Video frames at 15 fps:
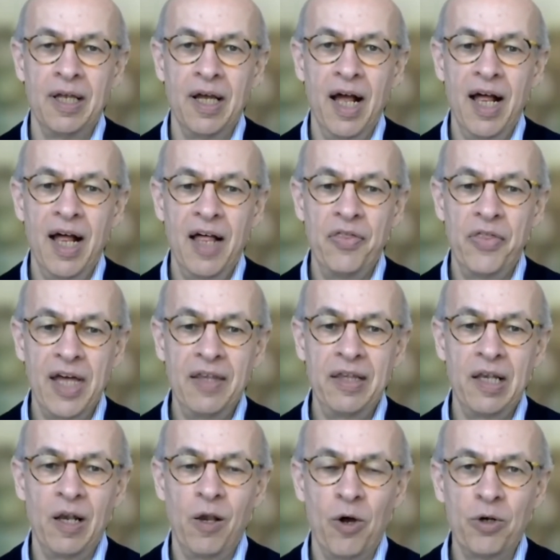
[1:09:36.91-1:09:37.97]
And then
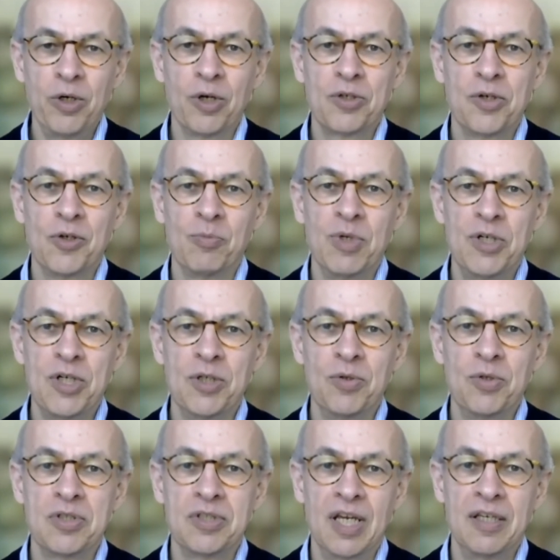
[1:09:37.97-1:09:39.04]
longer term
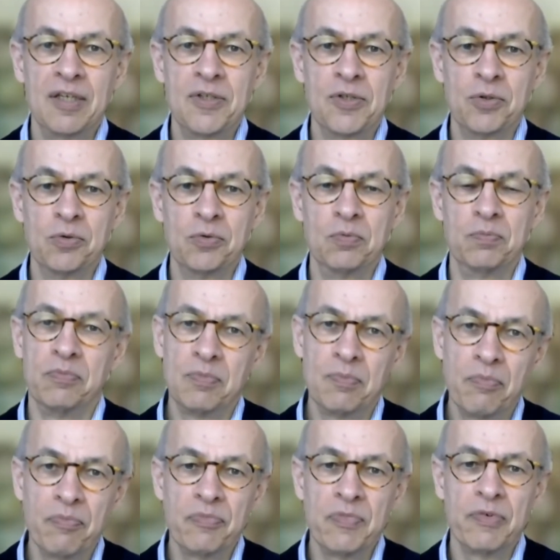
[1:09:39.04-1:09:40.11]
issues tend to
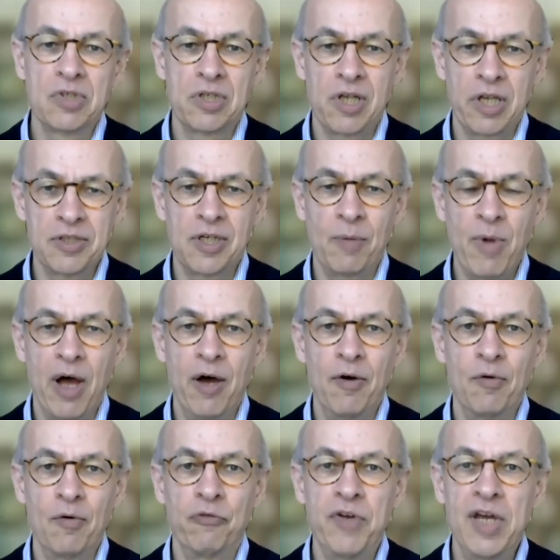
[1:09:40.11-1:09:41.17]

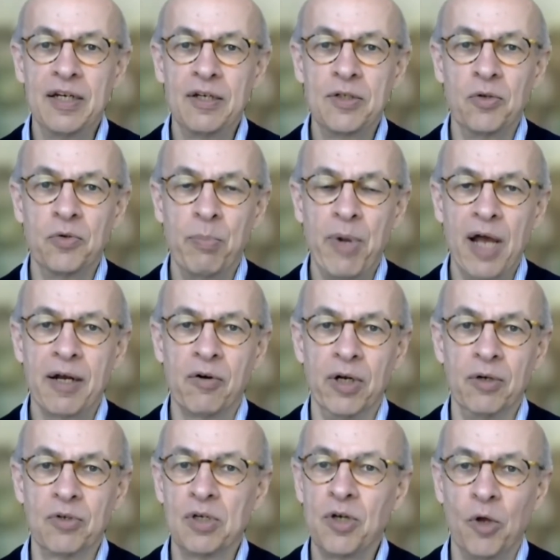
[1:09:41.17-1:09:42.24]
somehow fade into the
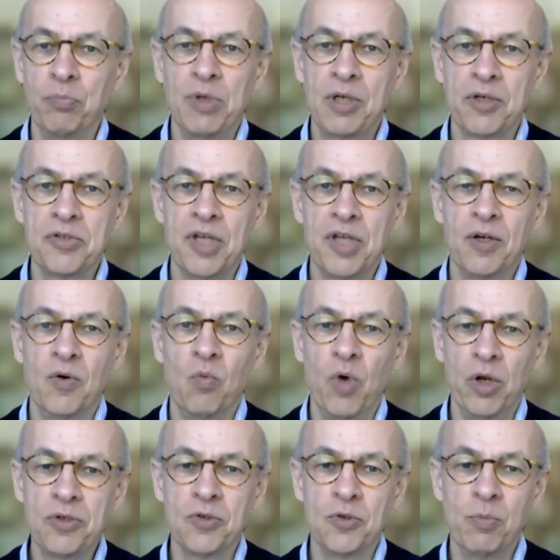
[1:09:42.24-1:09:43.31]
background, not because they don't
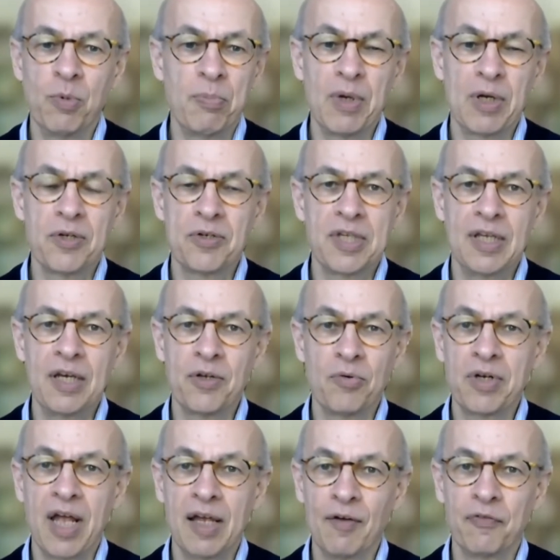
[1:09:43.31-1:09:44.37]
want to, but because they
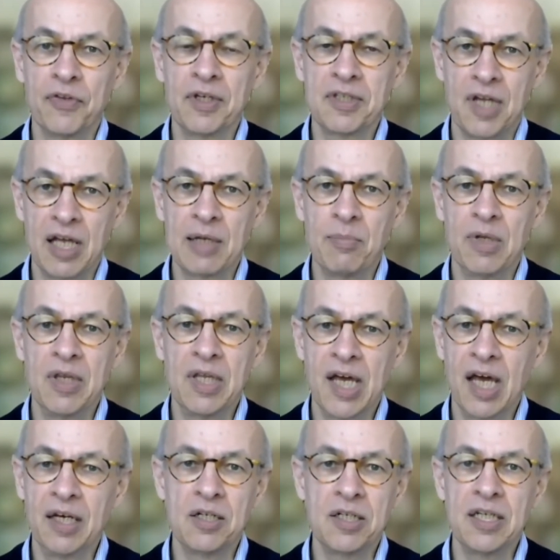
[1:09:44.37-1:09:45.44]
don't have the time and the
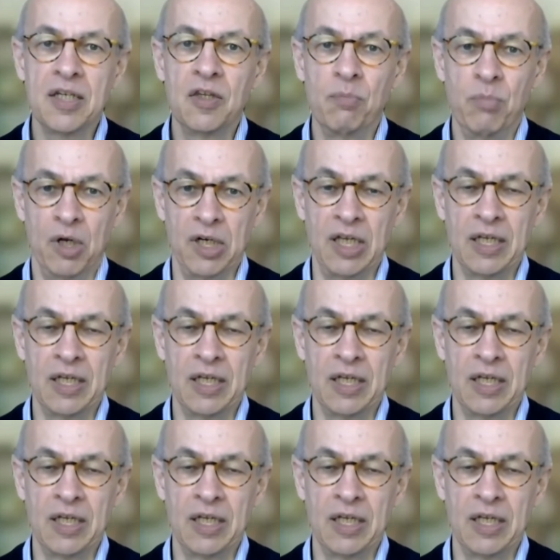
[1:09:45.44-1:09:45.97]
energy and the money.